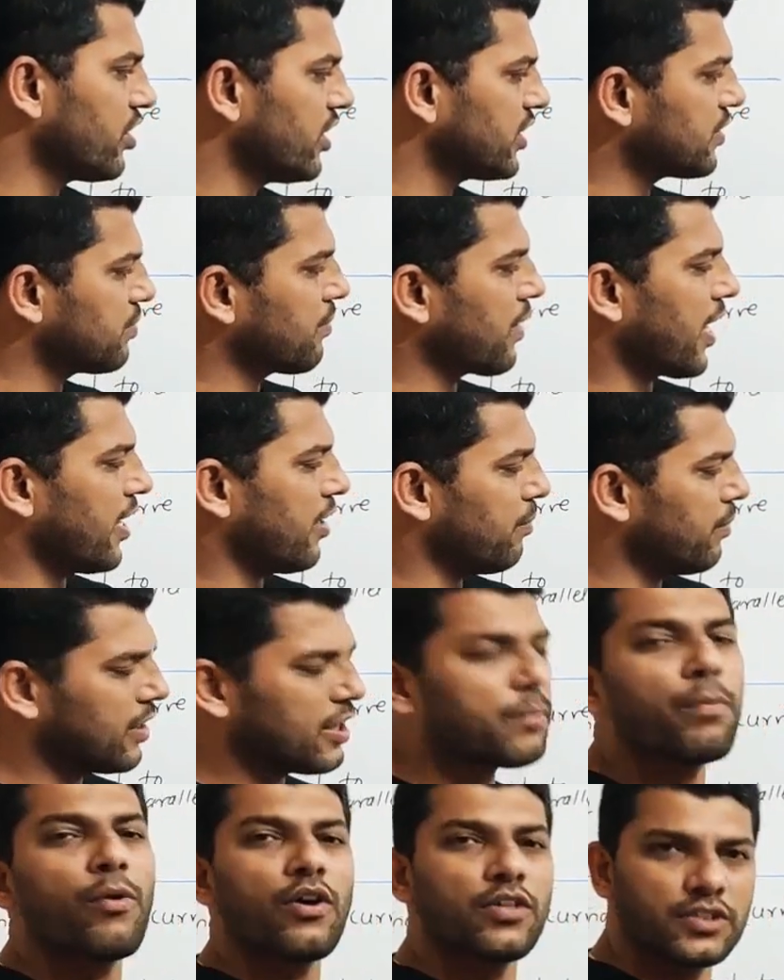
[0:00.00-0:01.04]
This might be
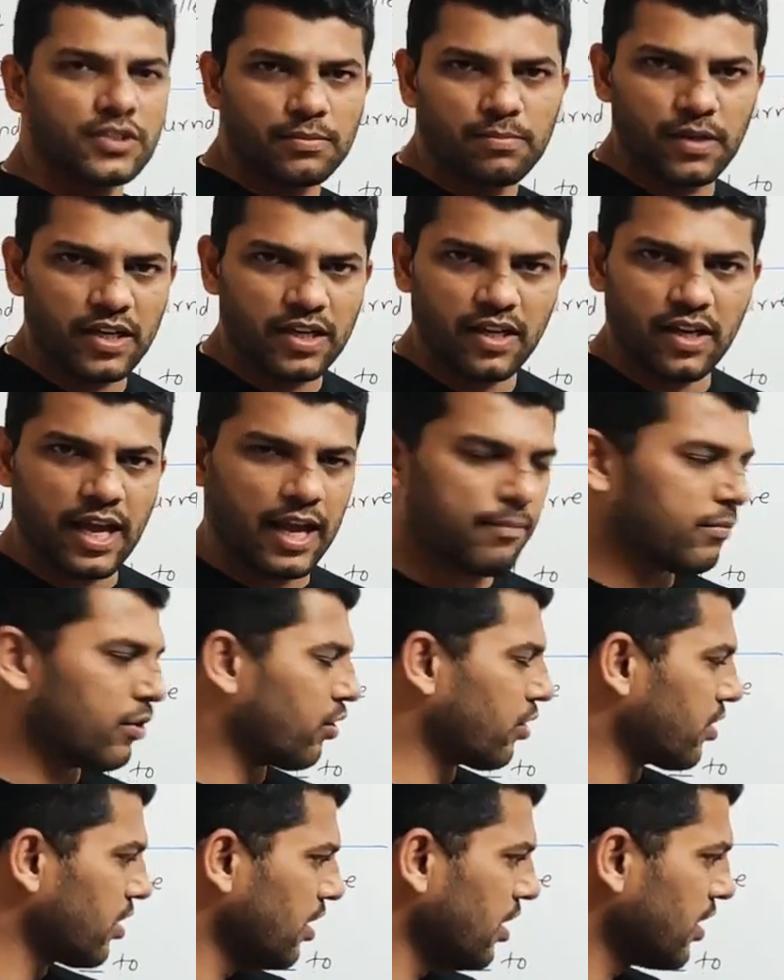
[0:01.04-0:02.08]
the possibility. I am
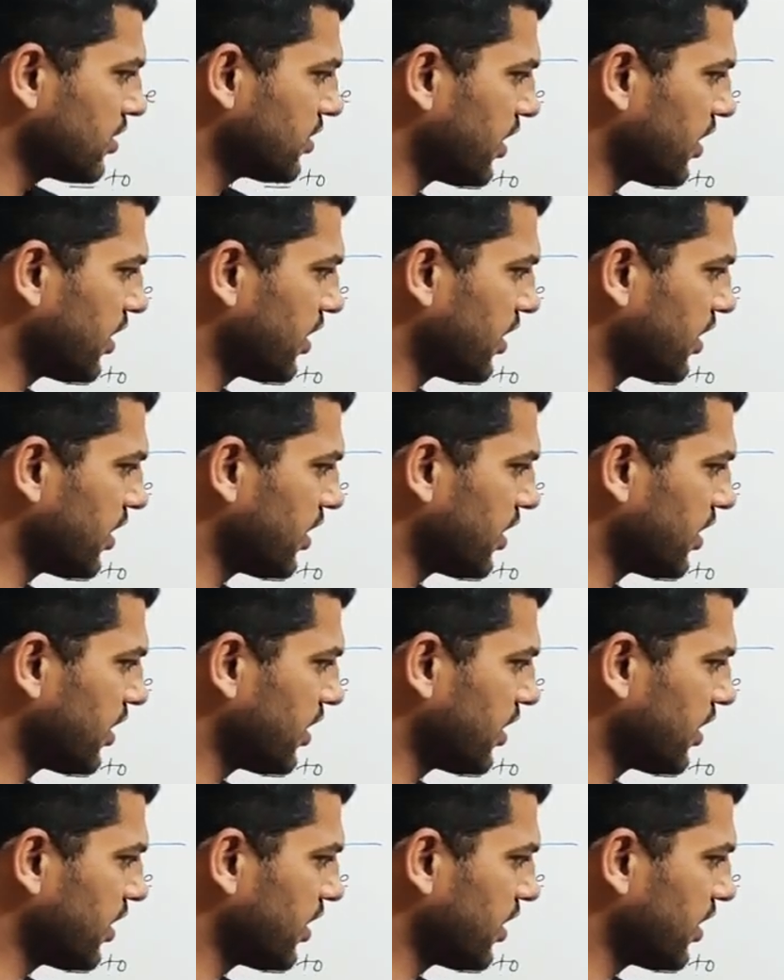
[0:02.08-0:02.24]
not